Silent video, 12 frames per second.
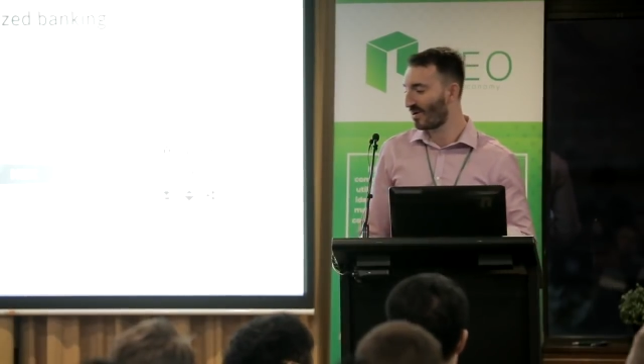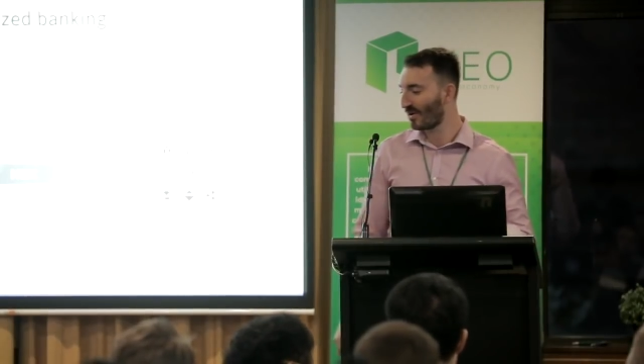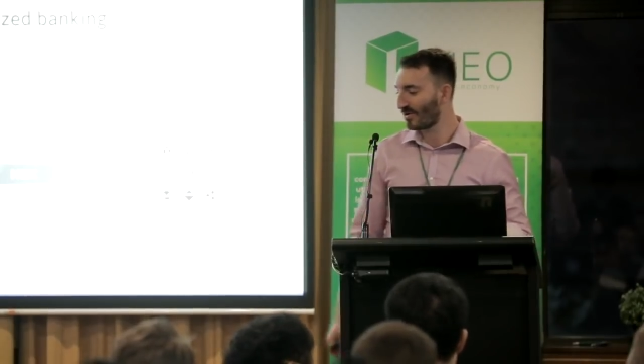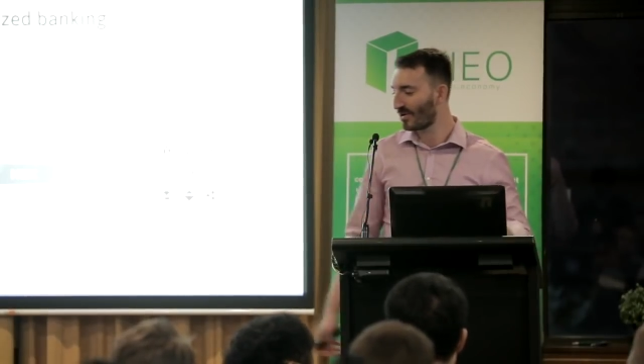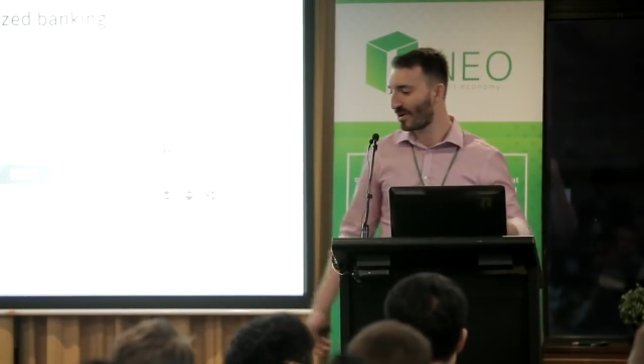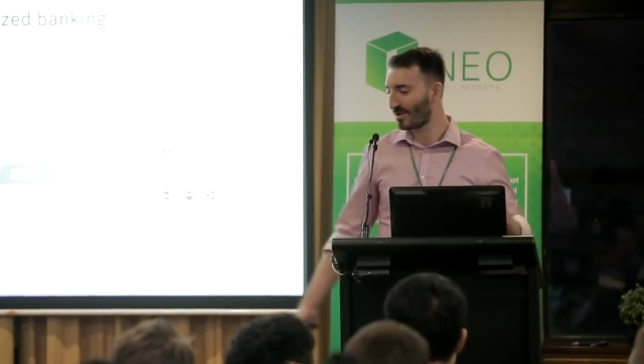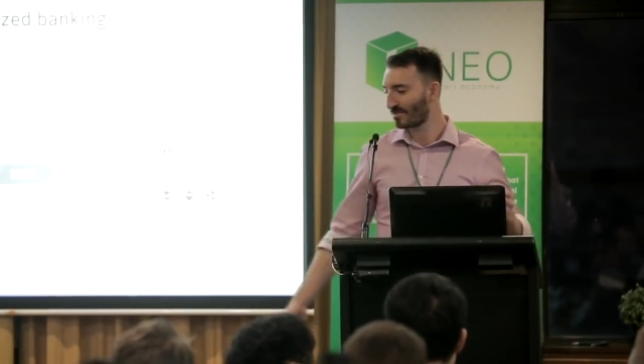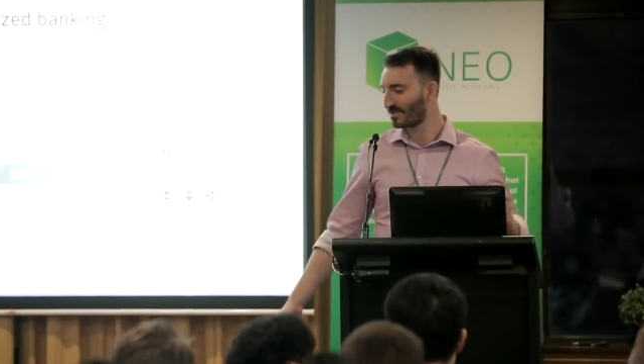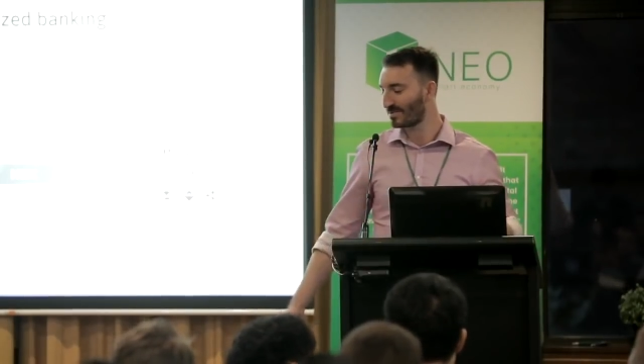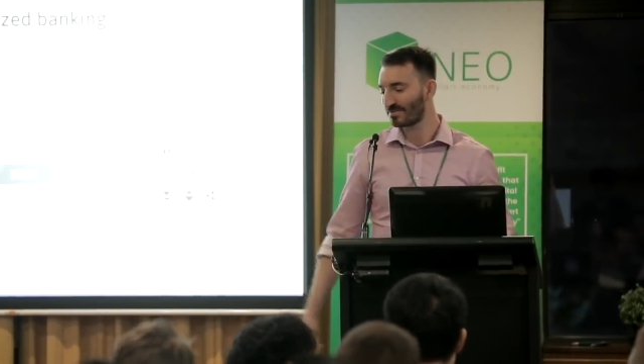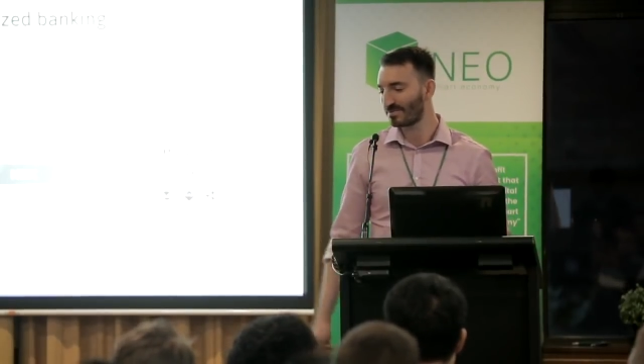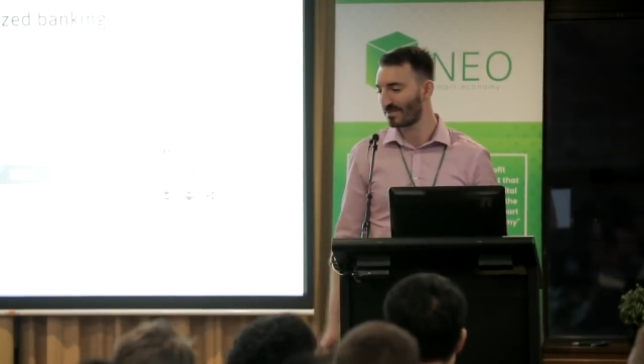"Oh,
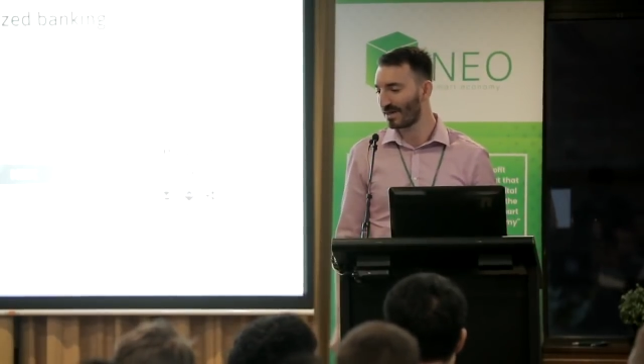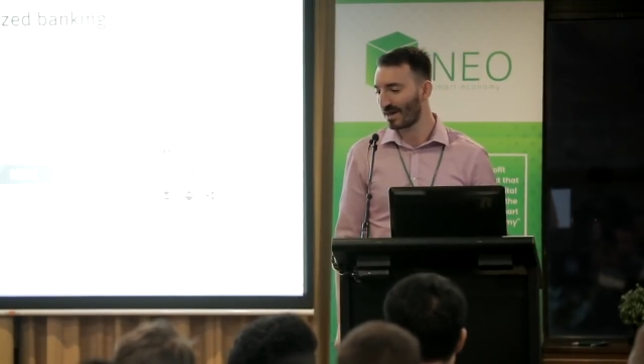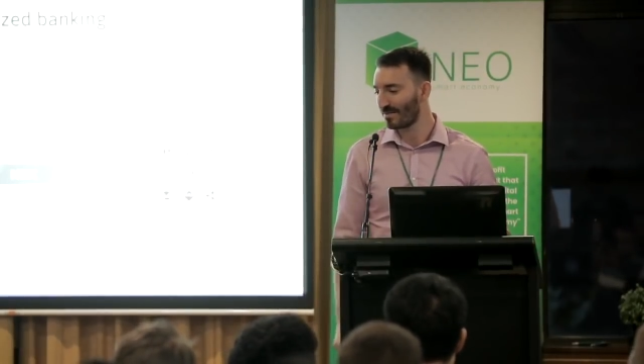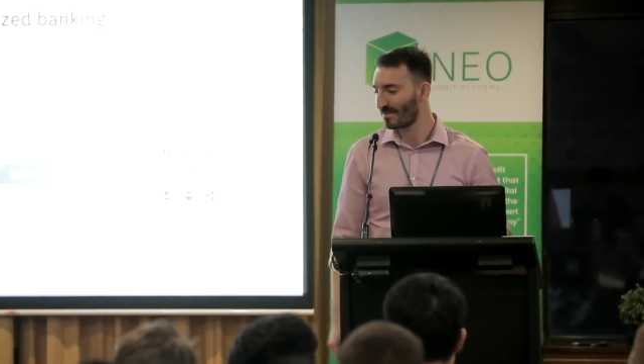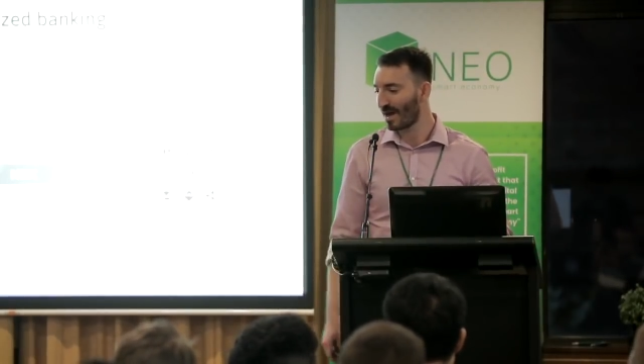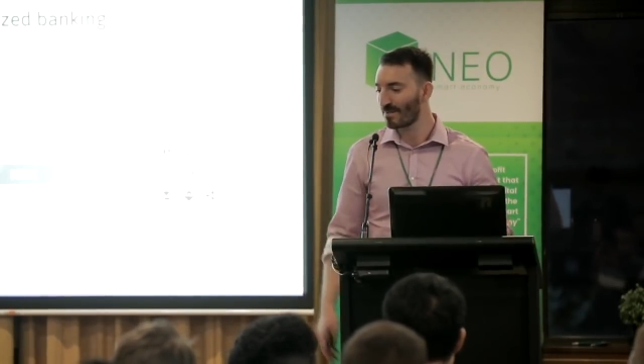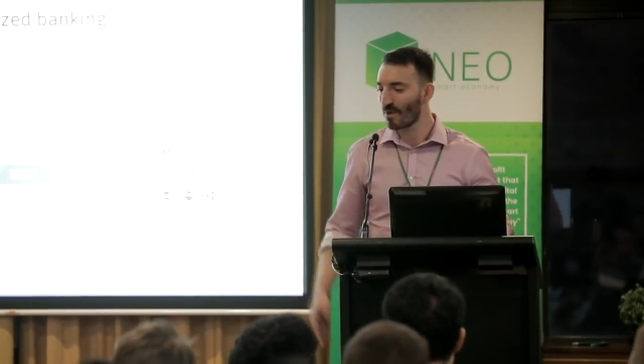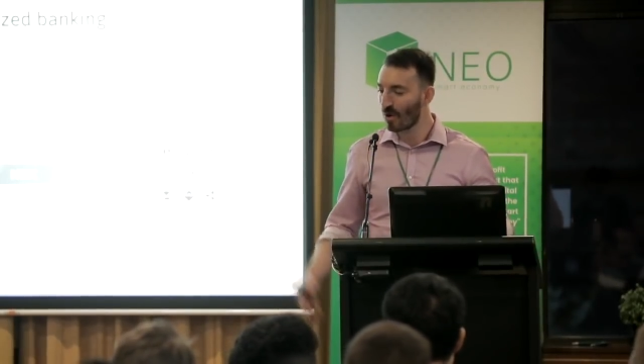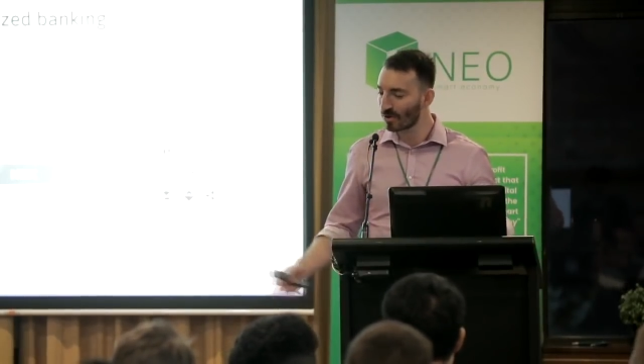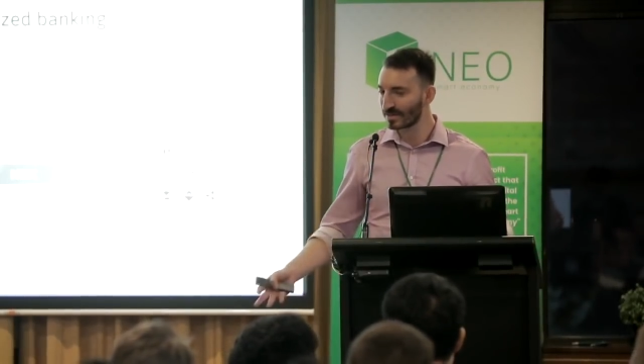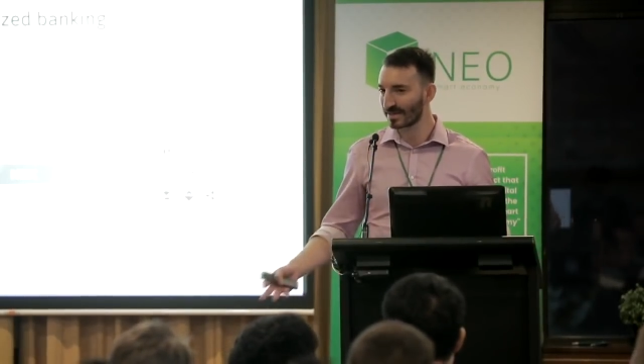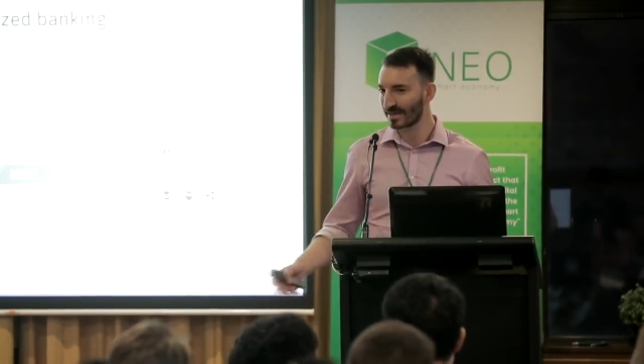I'm
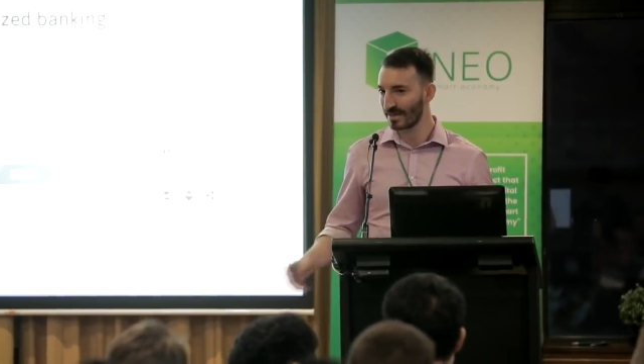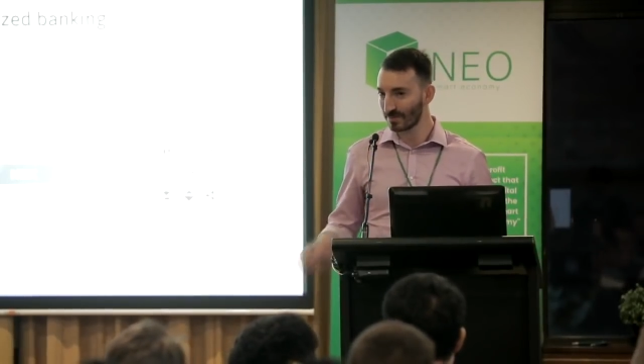hodling."